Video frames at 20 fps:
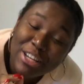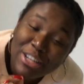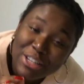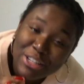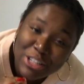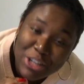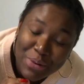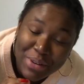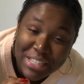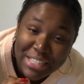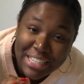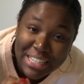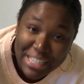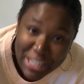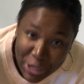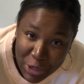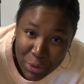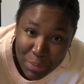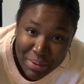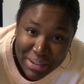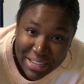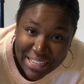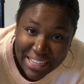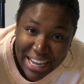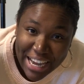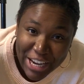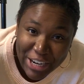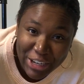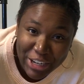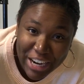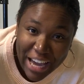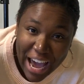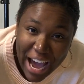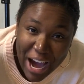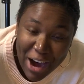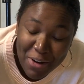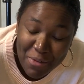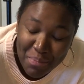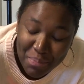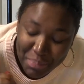So it's a little bit later
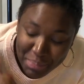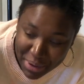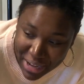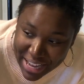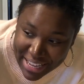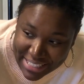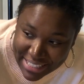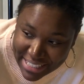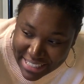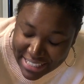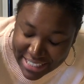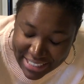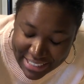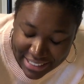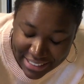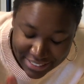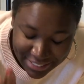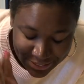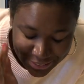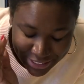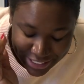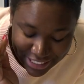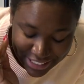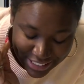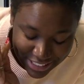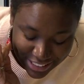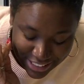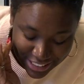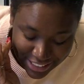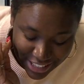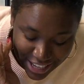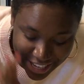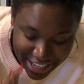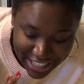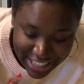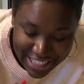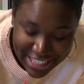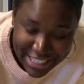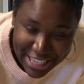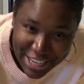now, but we're
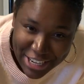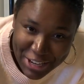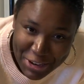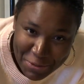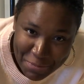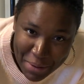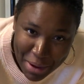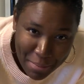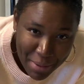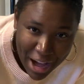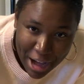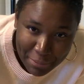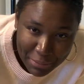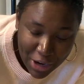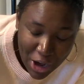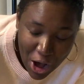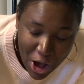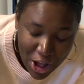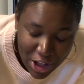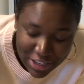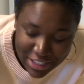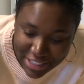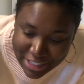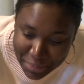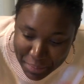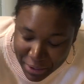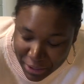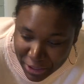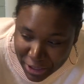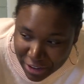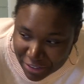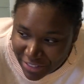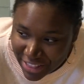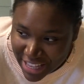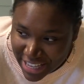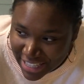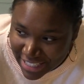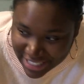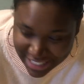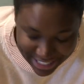gonna continue. My mom called in the middle of
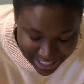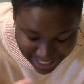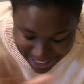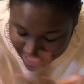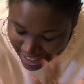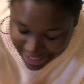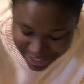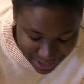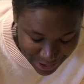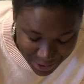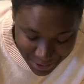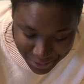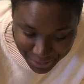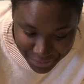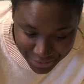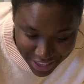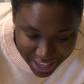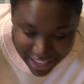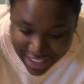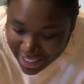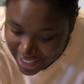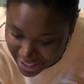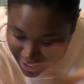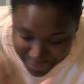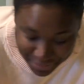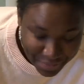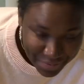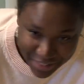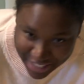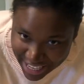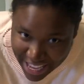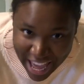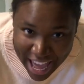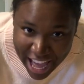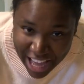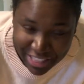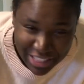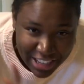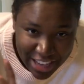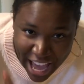this, and so
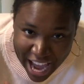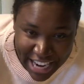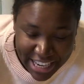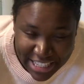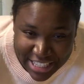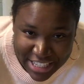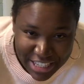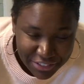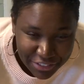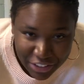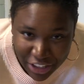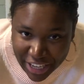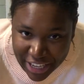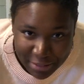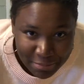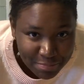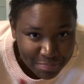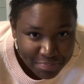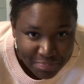yeah, the lighting's different.